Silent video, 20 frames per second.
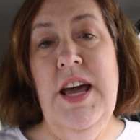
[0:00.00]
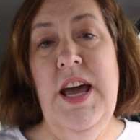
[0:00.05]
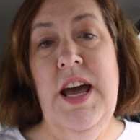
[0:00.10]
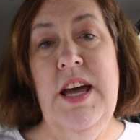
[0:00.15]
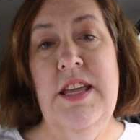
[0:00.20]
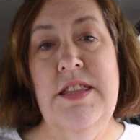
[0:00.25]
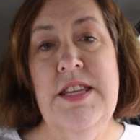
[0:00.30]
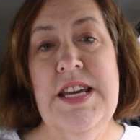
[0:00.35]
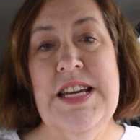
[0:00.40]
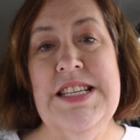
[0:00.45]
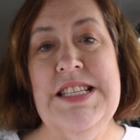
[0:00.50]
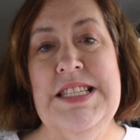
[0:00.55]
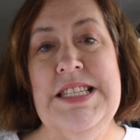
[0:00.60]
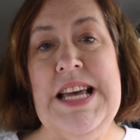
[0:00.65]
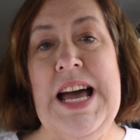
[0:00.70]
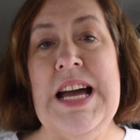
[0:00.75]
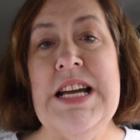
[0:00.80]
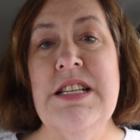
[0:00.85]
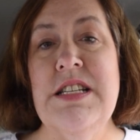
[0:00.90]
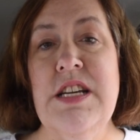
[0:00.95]
and the
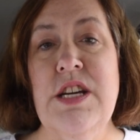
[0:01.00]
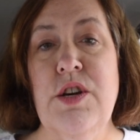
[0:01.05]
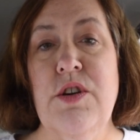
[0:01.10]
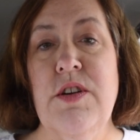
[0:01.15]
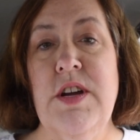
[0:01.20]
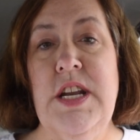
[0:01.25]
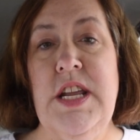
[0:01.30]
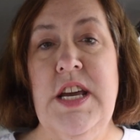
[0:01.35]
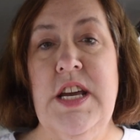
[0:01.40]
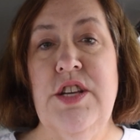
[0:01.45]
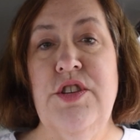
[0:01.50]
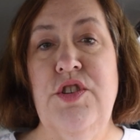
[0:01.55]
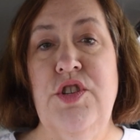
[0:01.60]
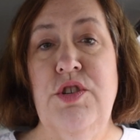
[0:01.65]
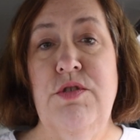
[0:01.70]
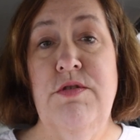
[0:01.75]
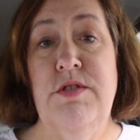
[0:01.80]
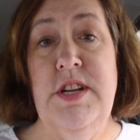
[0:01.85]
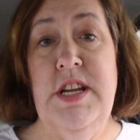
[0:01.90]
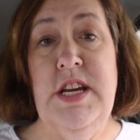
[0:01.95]
exact ingredients
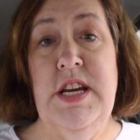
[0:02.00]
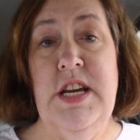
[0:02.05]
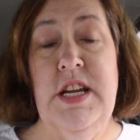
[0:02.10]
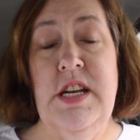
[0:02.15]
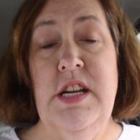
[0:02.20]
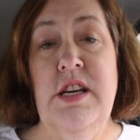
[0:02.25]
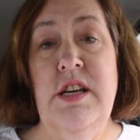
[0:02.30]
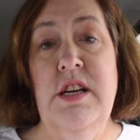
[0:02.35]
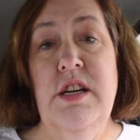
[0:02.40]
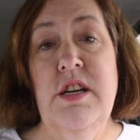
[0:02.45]
you need